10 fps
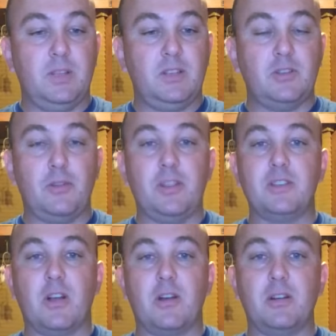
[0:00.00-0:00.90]
So these
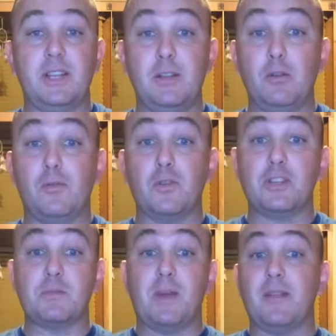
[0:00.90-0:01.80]
are legal for
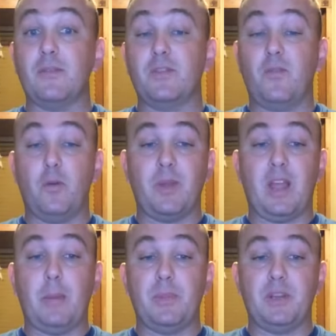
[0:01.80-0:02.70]
just about every form of
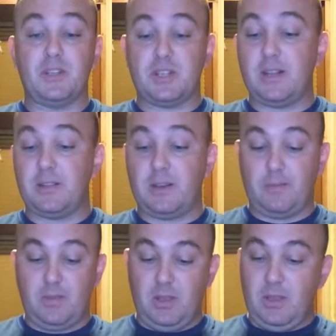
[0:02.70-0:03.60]
competition out there.
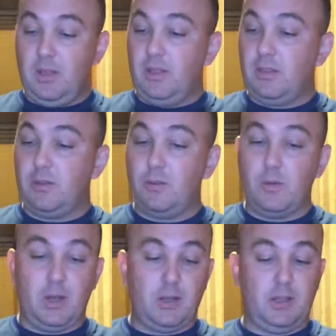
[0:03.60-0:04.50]

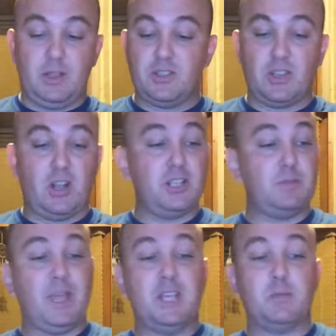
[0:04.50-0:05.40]
To install these
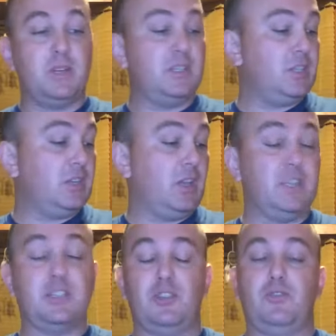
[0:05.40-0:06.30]
base plates, it's
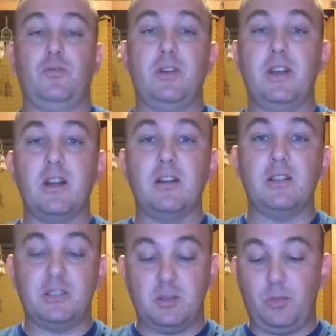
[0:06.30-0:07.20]

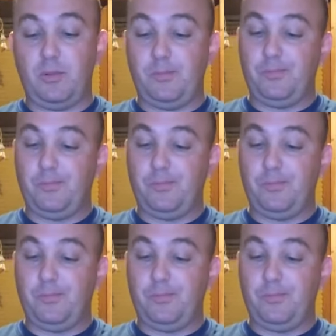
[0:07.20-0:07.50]
extraordinarily simple.